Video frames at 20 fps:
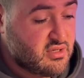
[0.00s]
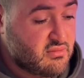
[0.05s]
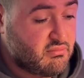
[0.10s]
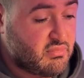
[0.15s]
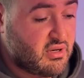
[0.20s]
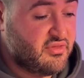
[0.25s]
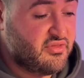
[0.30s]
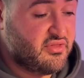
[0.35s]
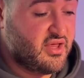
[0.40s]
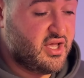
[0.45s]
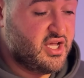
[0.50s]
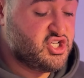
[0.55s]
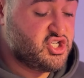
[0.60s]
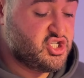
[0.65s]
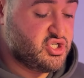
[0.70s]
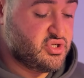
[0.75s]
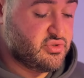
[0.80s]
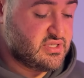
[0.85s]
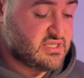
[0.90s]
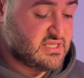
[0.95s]
But the
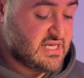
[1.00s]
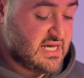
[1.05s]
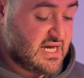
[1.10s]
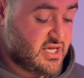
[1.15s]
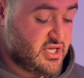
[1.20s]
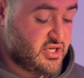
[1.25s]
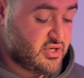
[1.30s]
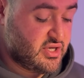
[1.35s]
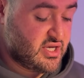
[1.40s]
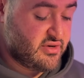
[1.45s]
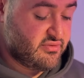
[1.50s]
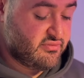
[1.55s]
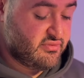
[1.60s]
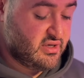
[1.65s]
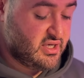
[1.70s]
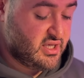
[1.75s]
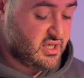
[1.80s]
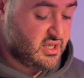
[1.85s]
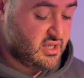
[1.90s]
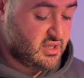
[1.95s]
issue is that you can't
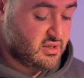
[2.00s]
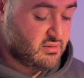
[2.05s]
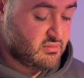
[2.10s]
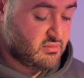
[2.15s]
really